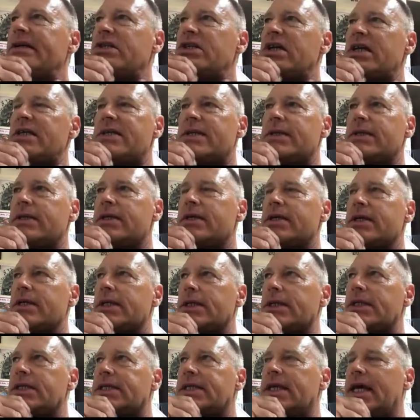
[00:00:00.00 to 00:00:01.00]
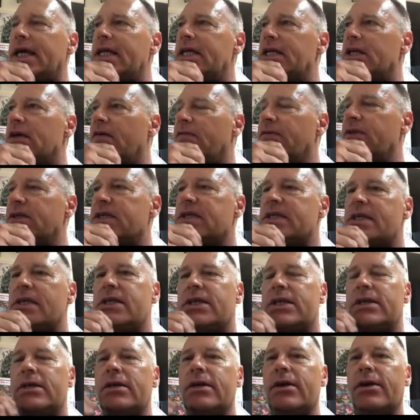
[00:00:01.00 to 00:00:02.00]
just in the center of the
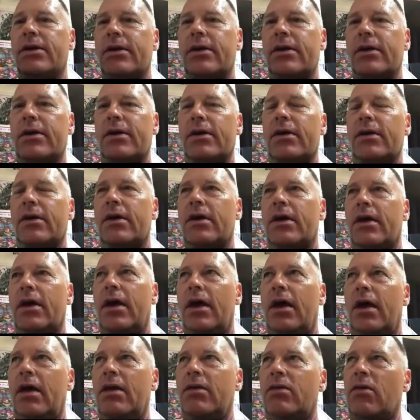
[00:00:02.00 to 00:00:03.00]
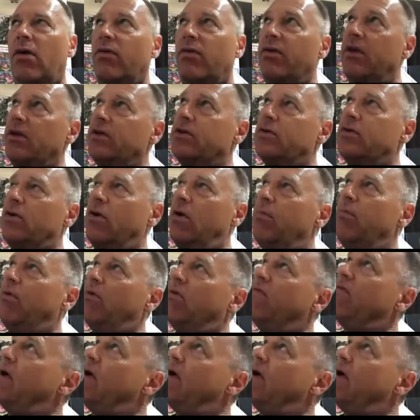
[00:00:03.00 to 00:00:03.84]
city. And on the top